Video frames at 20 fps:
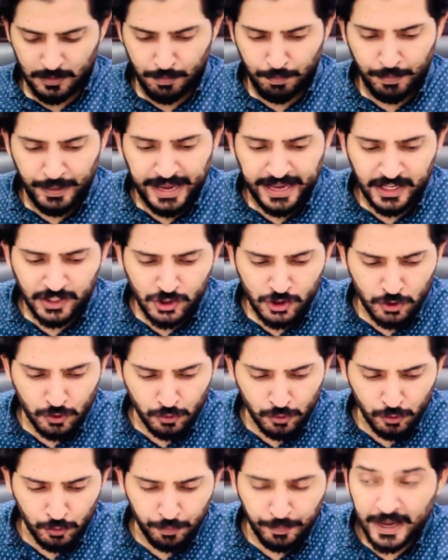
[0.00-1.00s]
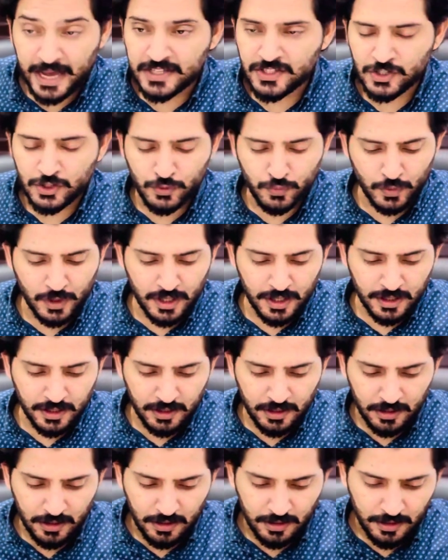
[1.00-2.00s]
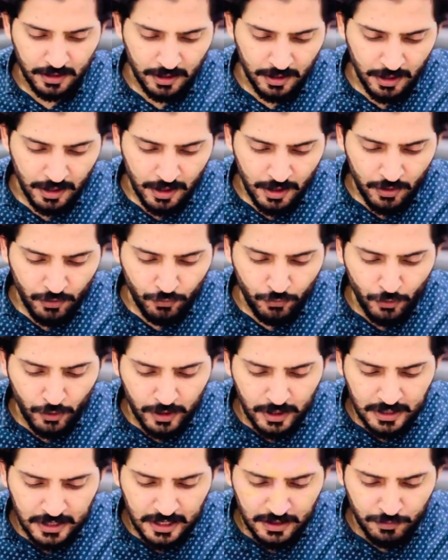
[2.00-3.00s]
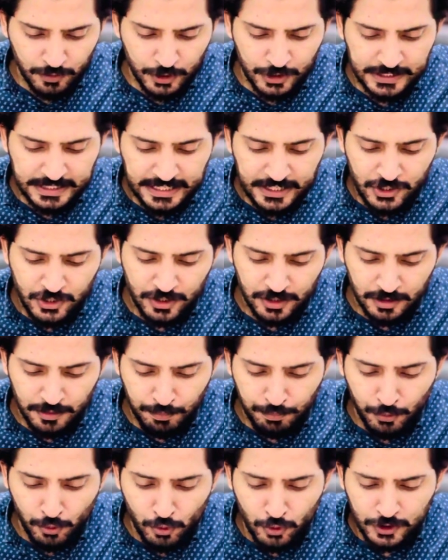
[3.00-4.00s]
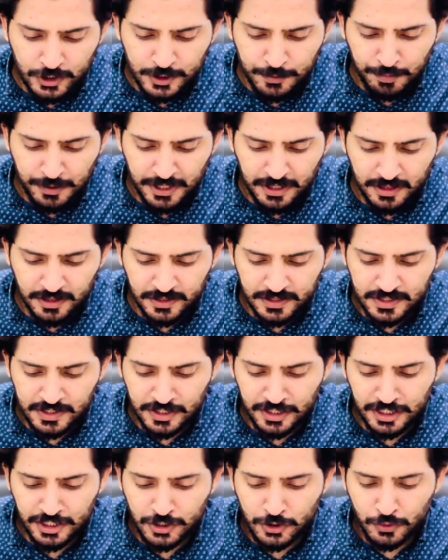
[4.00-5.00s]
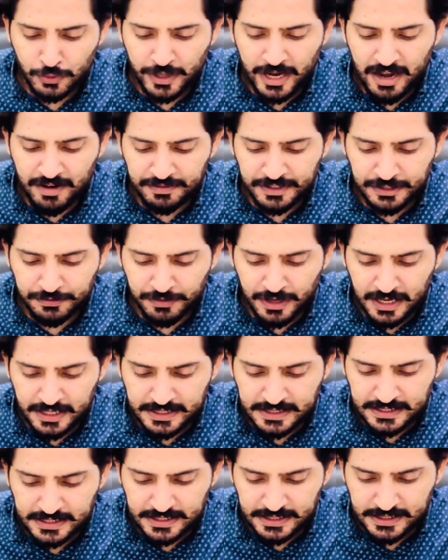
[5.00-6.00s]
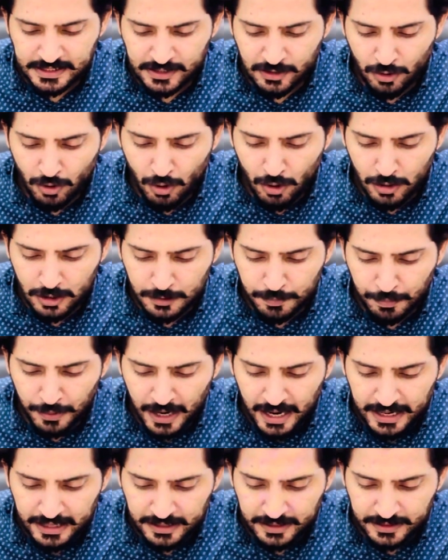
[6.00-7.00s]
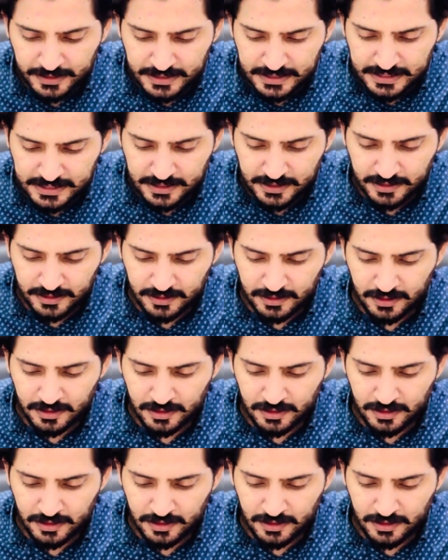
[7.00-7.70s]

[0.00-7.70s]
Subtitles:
Page 2, passage 1. For a conversation, both speakers need to have devices called pilots,